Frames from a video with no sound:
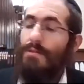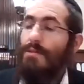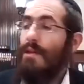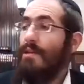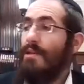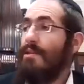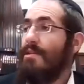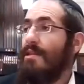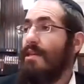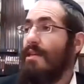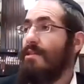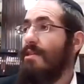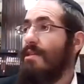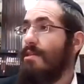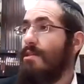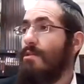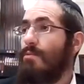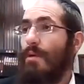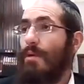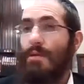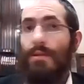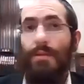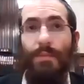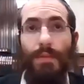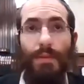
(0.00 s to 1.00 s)
this is, and he said,
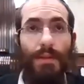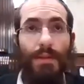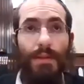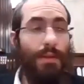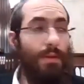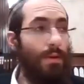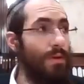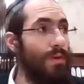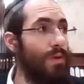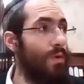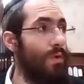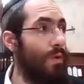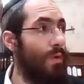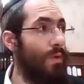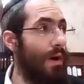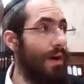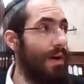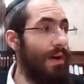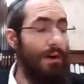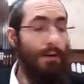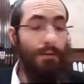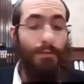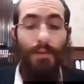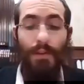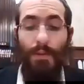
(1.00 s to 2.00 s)
this is what those who
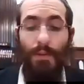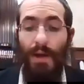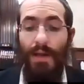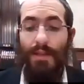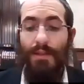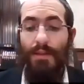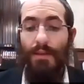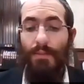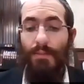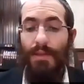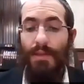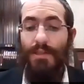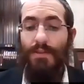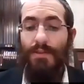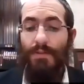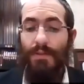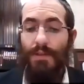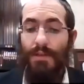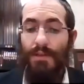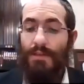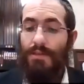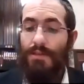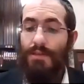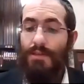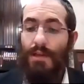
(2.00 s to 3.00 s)
are careful about the
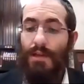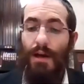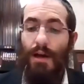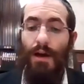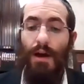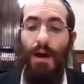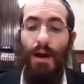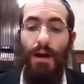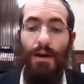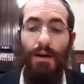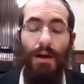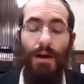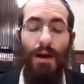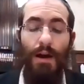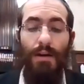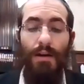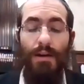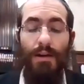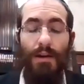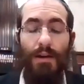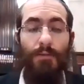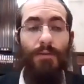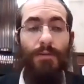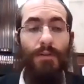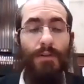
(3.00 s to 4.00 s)
mitzvahs
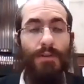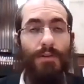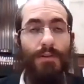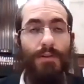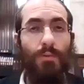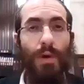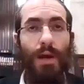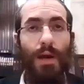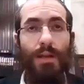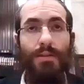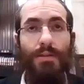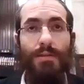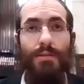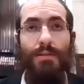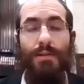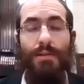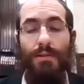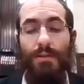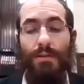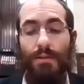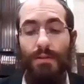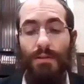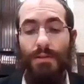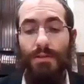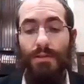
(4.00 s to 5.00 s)
are careful to wait
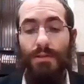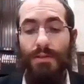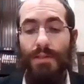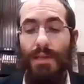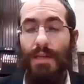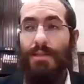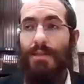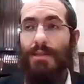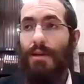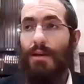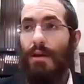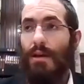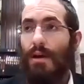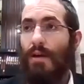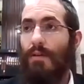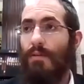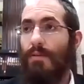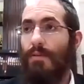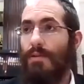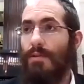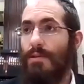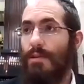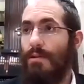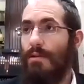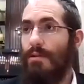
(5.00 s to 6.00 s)
till Seisek
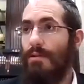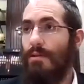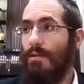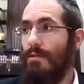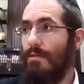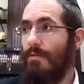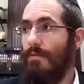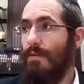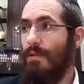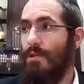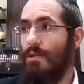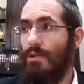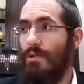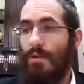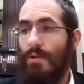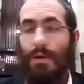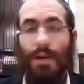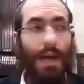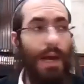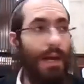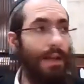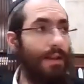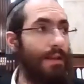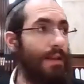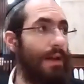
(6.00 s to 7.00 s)
Echavim, until for
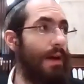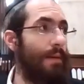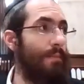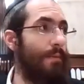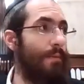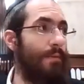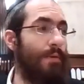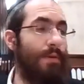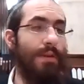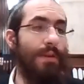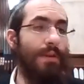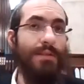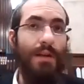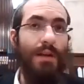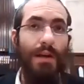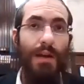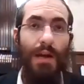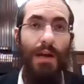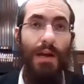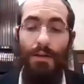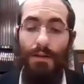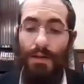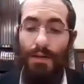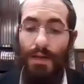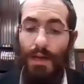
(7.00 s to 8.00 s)
sure nighttime before they
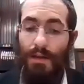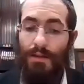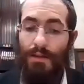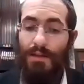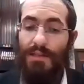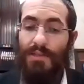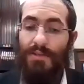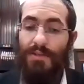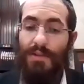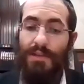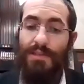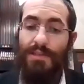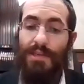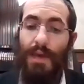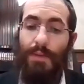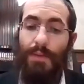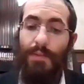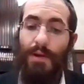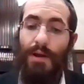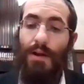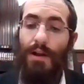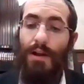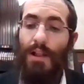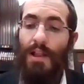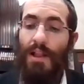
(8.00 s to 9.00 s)
start counting Sefiras
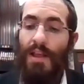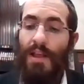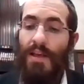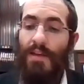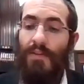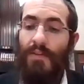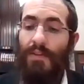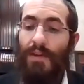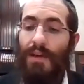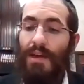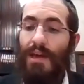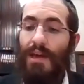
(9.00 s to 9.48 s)
HaOmer.